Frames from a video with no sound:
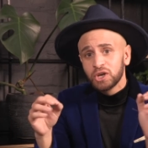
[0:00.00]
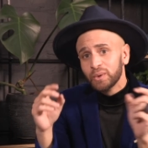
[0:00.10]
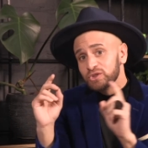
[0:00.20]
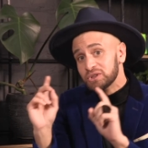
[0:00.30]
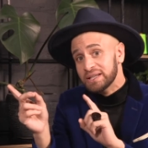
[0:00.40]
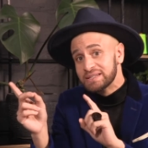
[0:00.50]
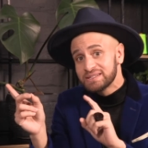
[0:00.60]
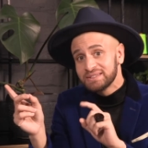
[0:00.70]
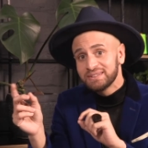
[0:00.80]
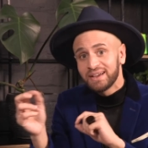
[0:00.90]
know when to
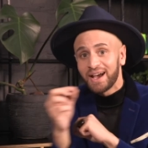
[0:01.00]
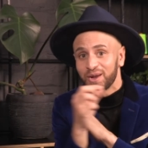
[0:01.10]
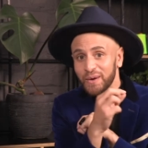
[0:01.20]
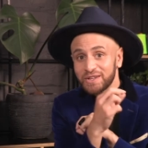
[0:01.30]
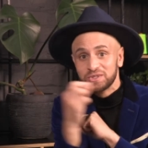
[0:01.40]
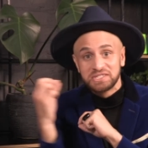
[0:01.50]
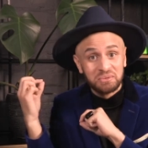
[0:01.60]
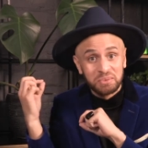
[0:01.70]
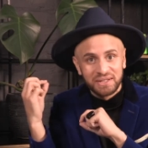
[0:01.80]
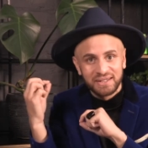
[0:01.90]
listen and when to
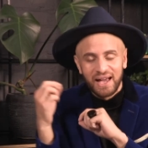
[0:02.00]
zip it.